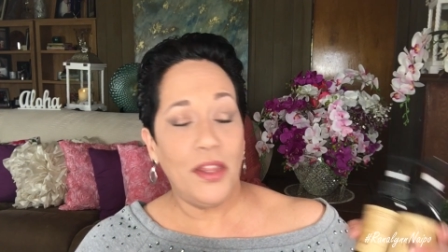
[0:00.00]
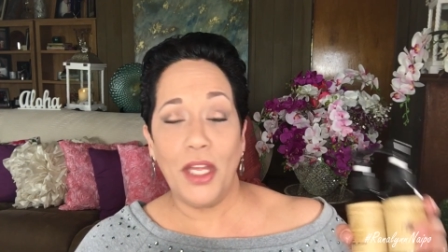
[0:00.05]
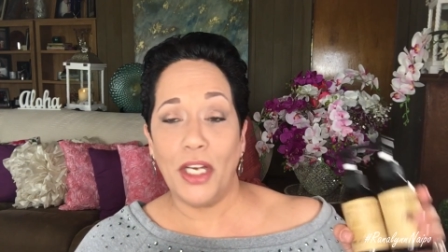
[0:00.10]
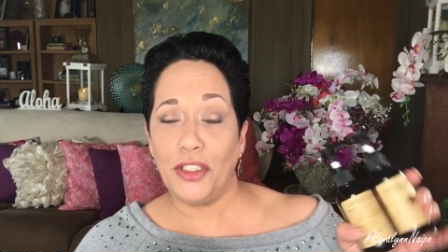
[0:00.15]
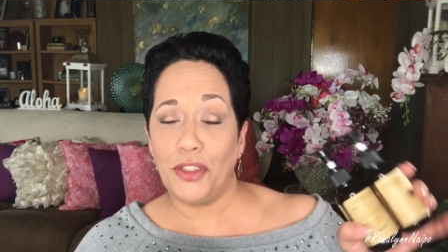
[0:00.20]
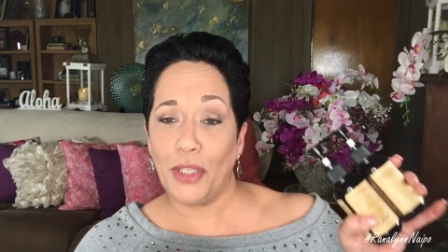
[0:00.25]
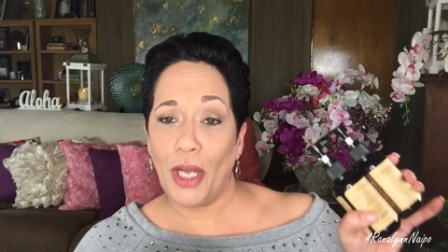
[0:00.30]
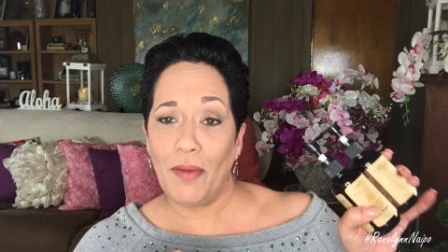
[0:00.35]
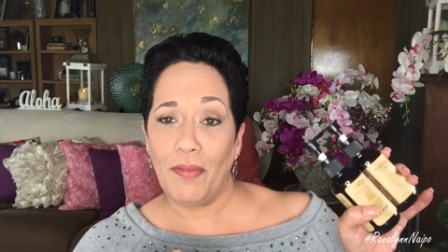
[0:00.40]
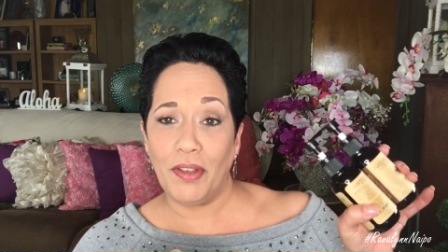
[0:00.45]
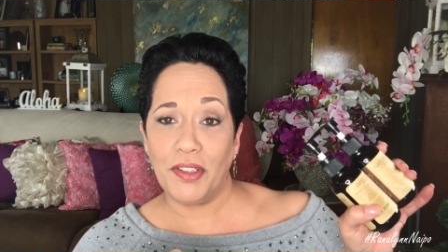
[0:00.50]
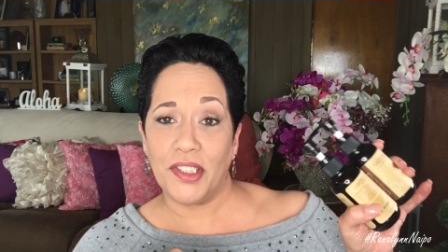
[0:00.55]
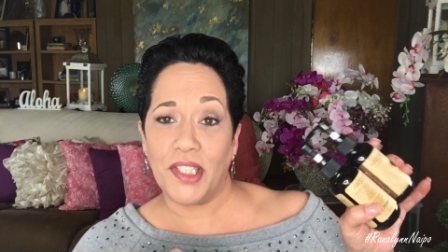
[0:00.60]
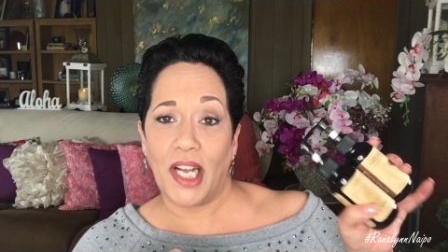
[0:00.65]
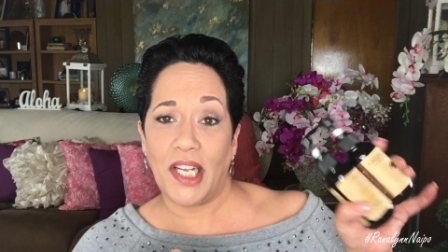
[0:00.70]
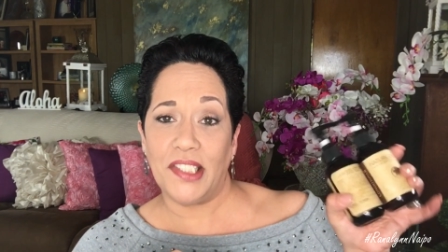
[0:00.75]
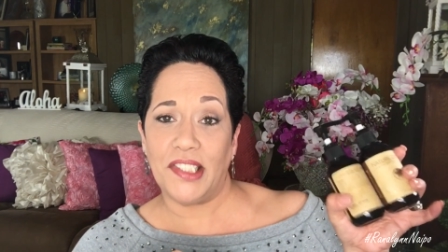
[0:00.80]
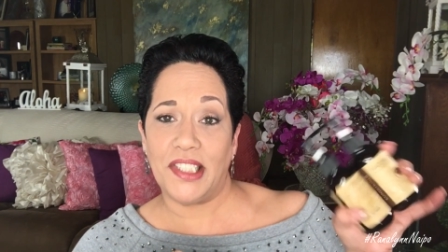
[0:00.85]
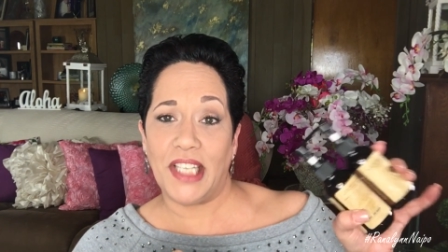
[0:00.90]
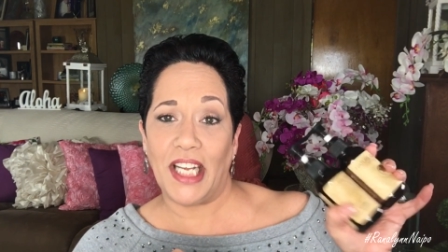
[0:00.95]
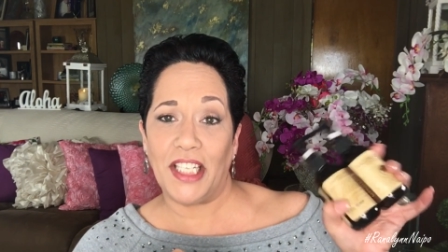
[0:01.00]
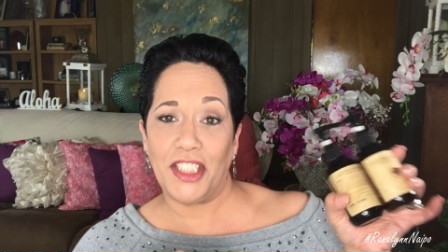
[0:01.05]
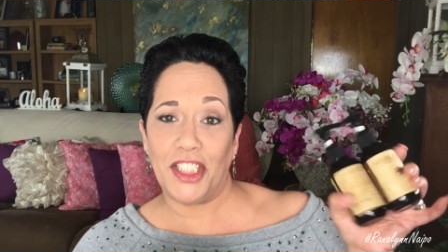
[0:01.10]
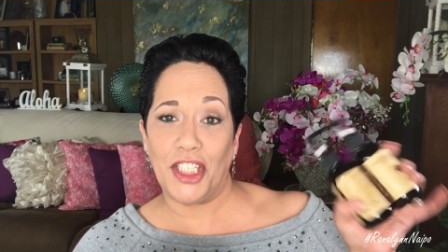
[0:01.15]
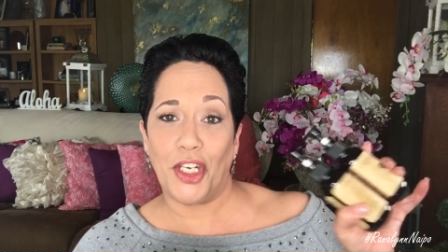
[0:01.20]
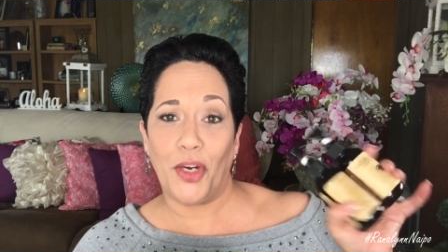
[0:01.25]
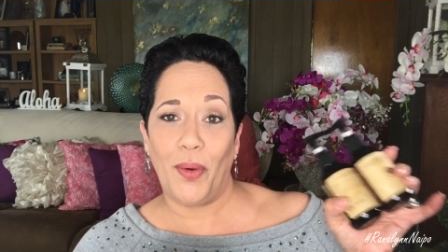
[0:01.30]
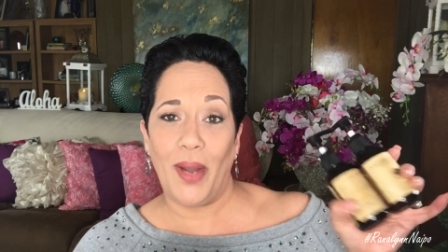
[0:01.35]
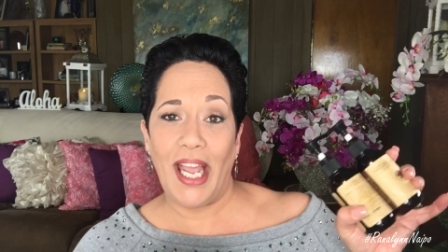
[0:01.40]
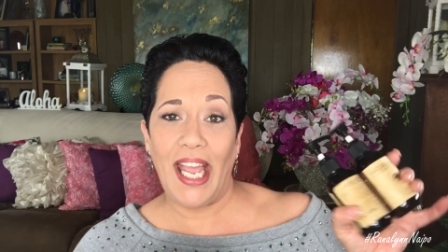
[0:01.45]
their travel size set
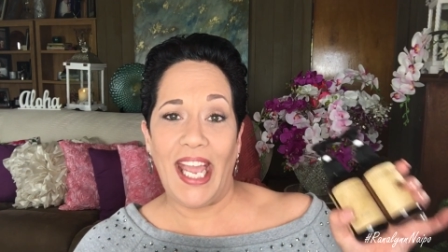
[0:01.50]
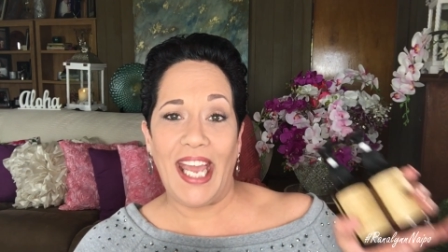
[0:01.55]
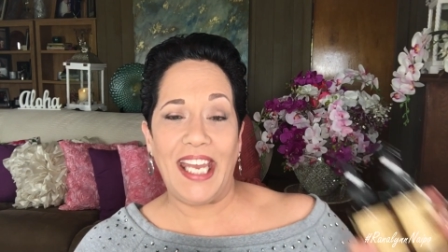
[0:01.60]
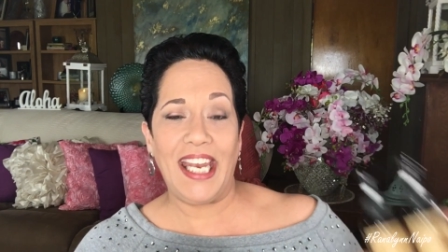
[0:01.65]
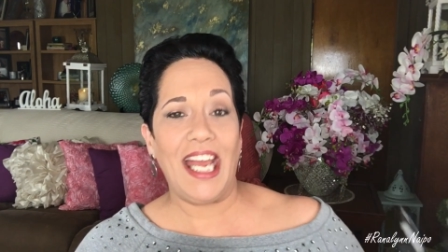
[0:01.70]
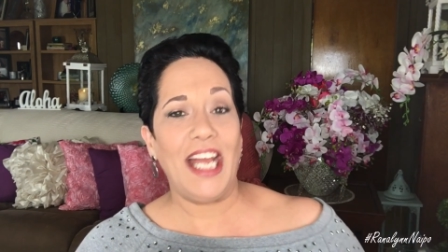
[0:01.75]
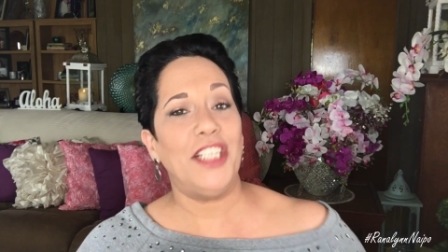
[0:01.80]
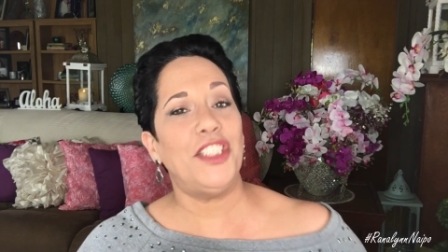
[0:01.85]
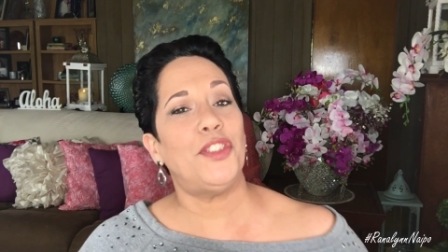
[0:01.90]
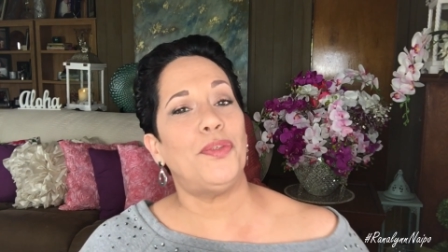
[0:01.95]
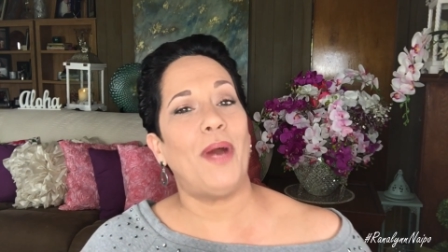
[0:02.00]
to go ahead and